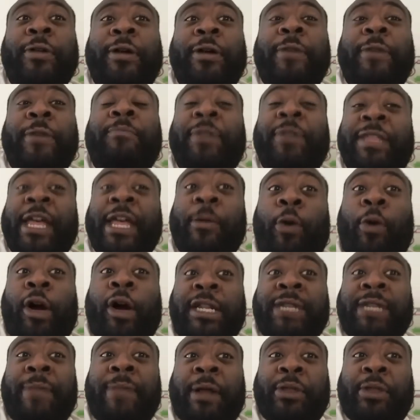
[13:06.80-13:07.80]
but they walked
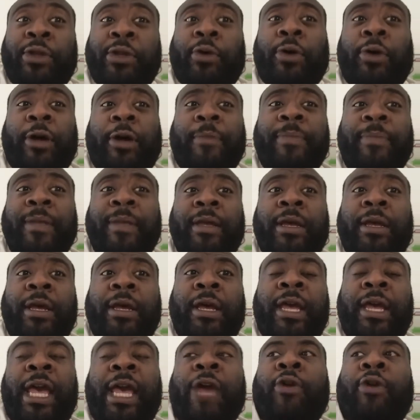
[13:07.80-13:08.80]
him out the door.
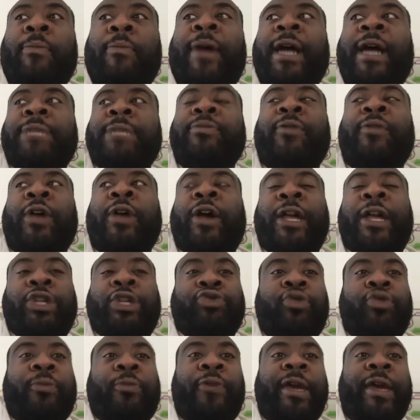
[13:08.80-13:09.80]
Right. It reminds me of like
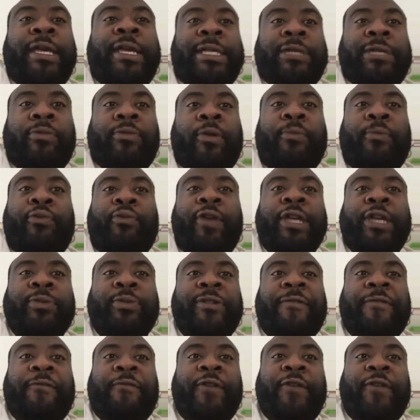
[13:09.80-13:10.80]
Drew Brees when Brees was a
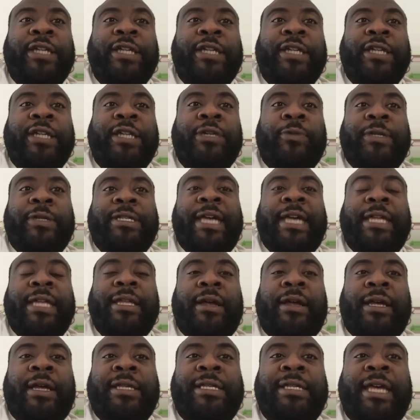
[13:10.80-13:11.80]
free agent with
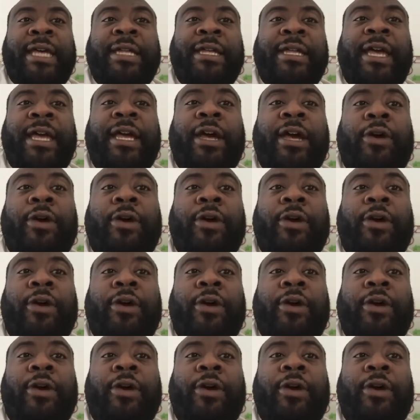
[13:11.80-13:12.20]
San Diego.